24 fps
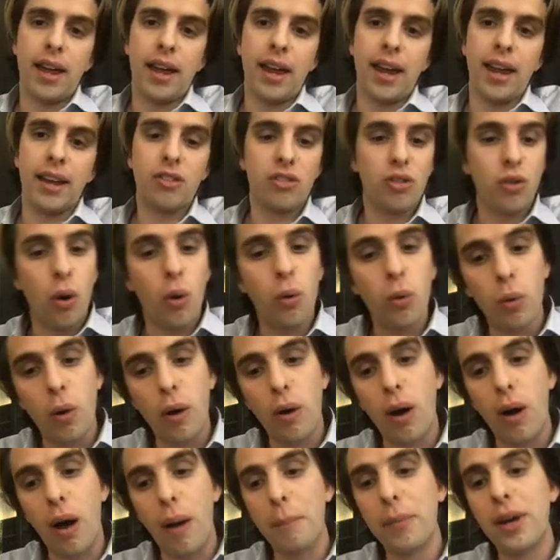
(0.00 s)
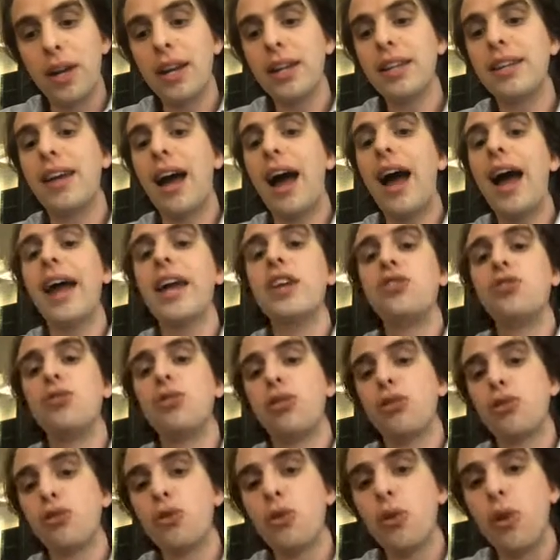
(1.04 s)
And so I'm going to guide you
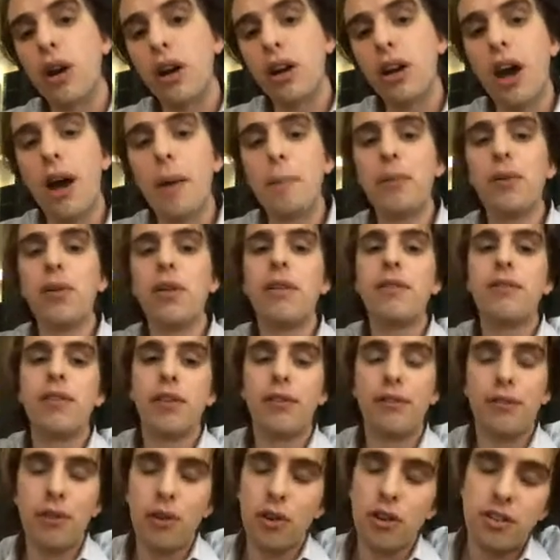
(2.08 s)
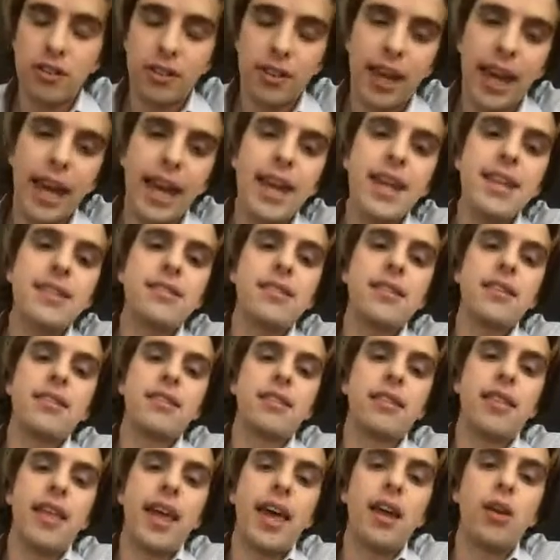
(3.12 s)
through a couple of the first cases
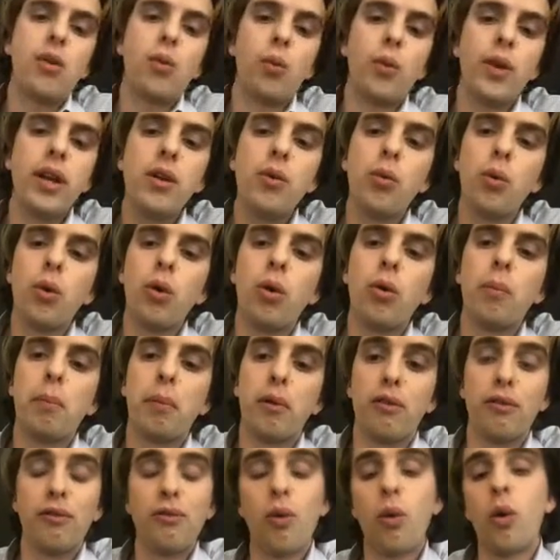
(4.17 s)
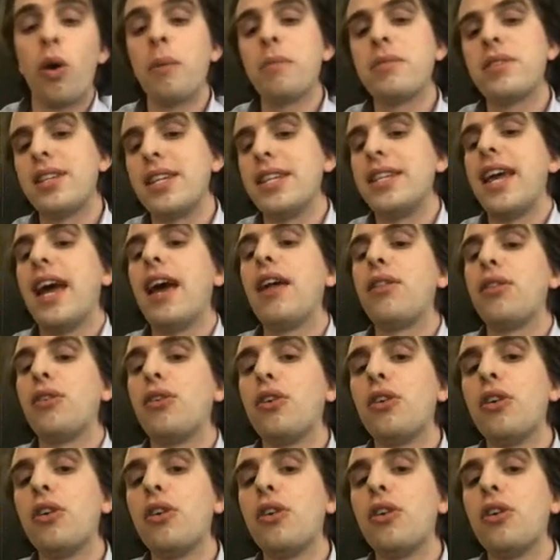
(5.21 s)
that we will perform
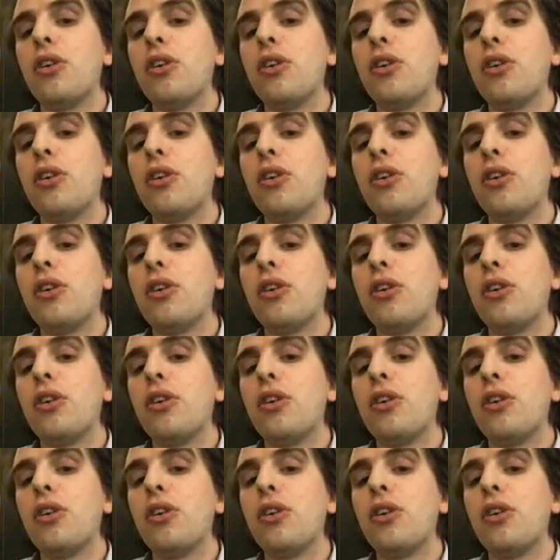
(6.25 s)
together,